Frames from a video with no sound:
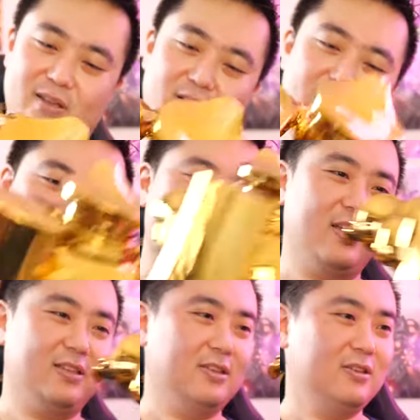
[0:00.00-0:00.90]
Oh
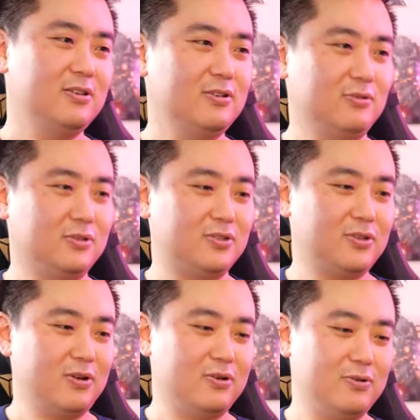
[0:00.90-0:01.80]
man, you look
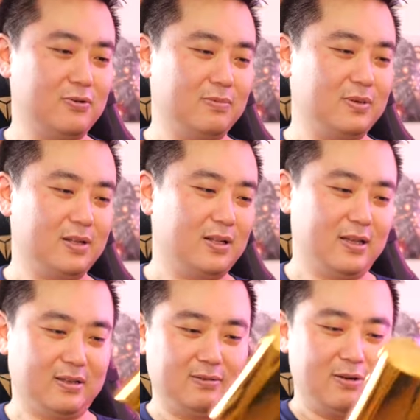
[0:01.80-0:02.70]
so cool. I'm gonna
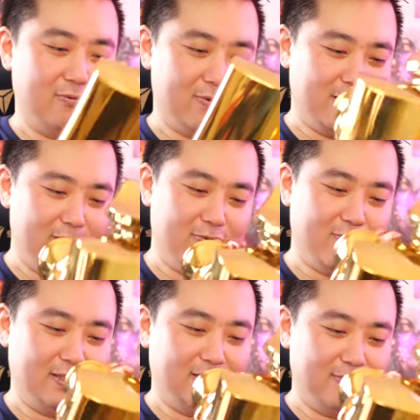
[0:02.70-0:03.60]
like, oh wait, your
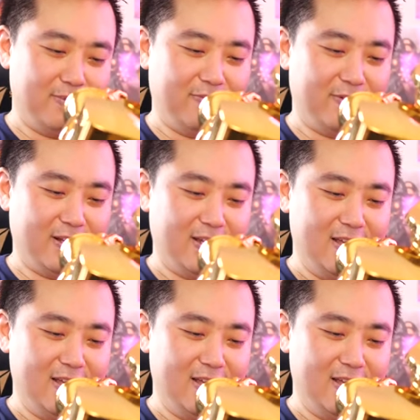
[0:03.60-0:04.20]
waist isn't be funny.